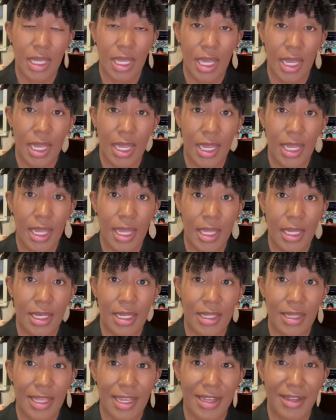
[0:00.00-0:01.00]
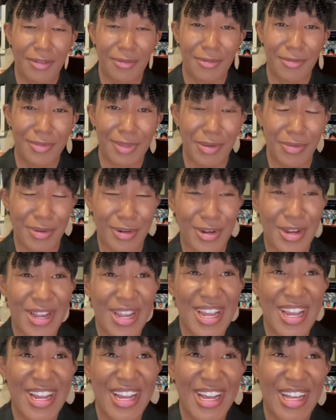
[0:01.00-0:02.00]
And they were
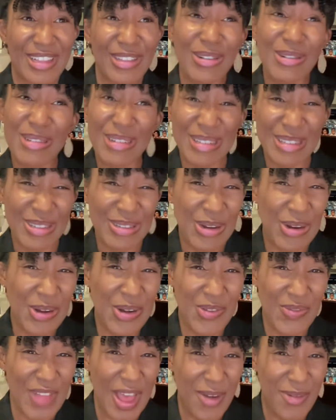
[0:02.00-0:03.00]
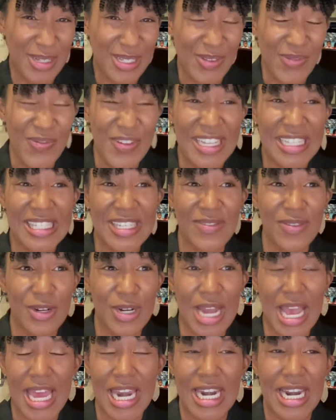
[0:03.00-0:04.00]
a little concerned if that was offensive or
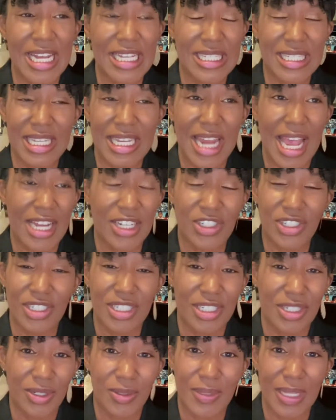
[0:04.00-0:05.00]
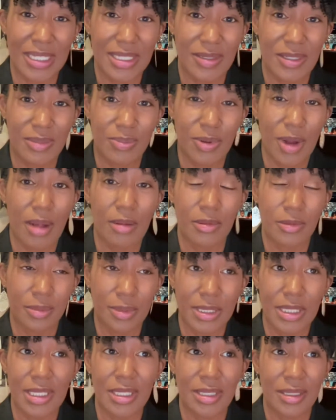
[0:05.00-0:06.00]
not. And I said, actually, no, that's
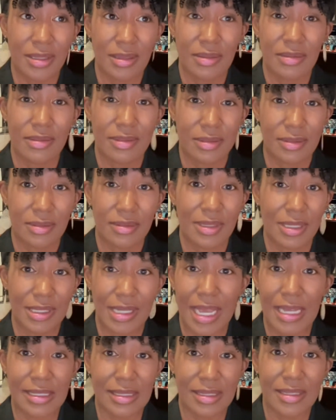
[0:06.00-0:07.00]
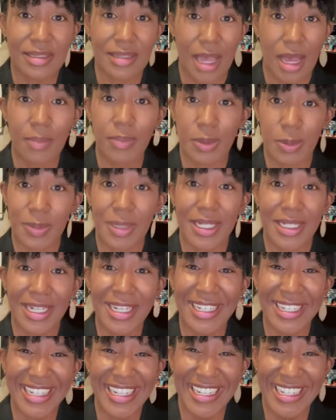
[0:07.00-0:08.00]
probably the nicest compliment
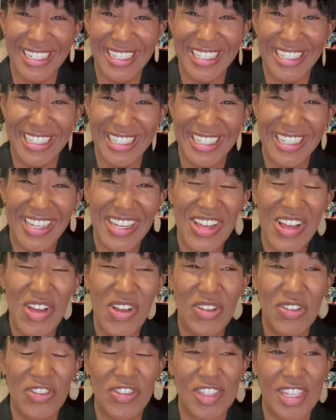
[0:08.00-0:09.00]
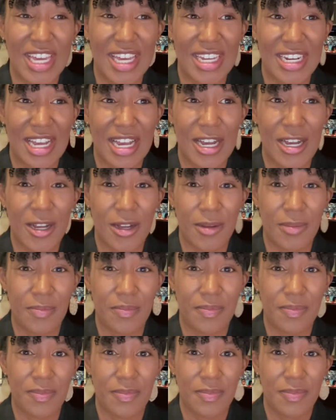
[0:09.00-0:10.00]
that
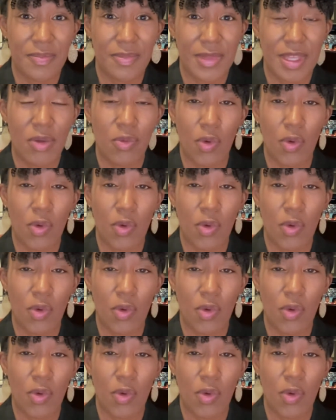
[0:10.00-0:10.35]
that